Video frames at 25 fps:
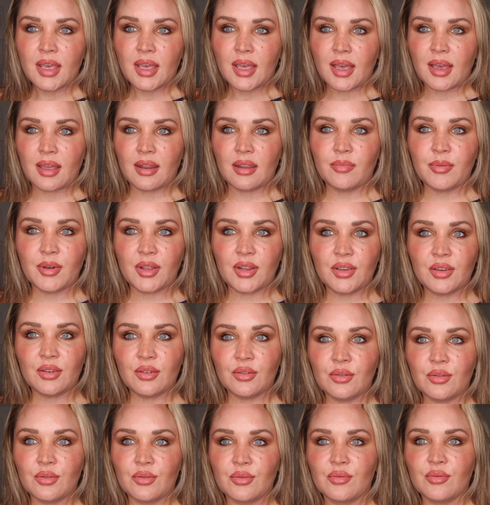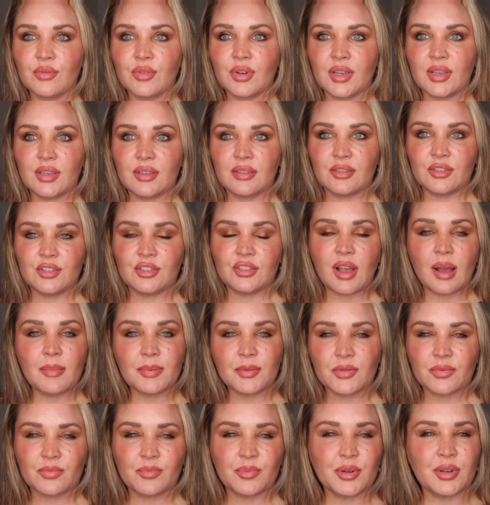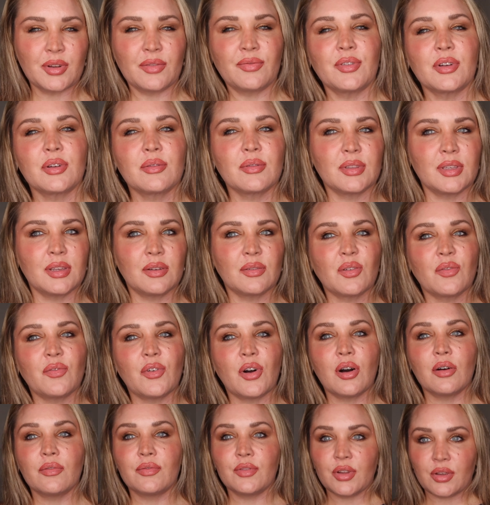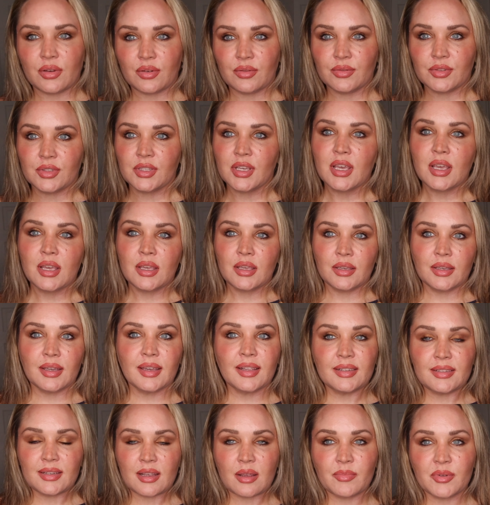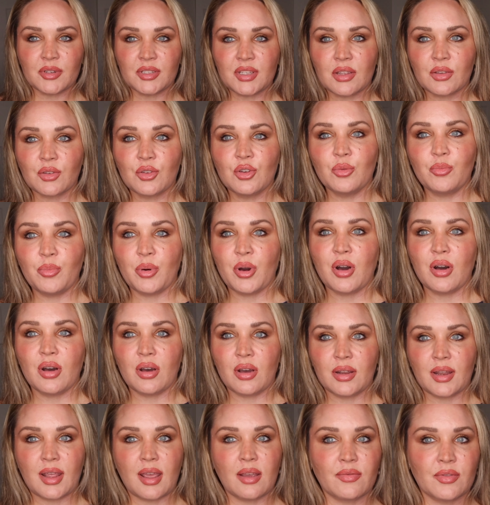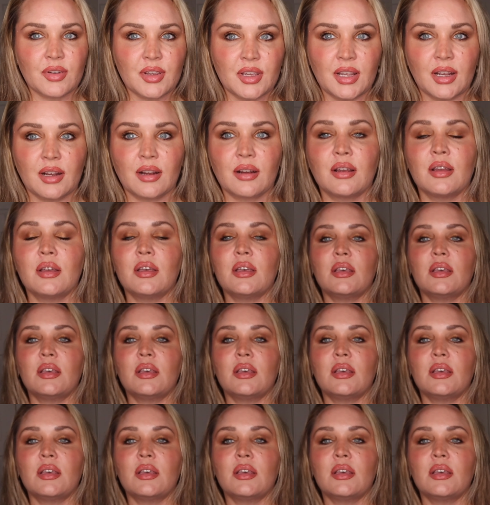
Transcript: Anybody who shops pretty frequently at Revolve knows you get a ten percent coupon every year.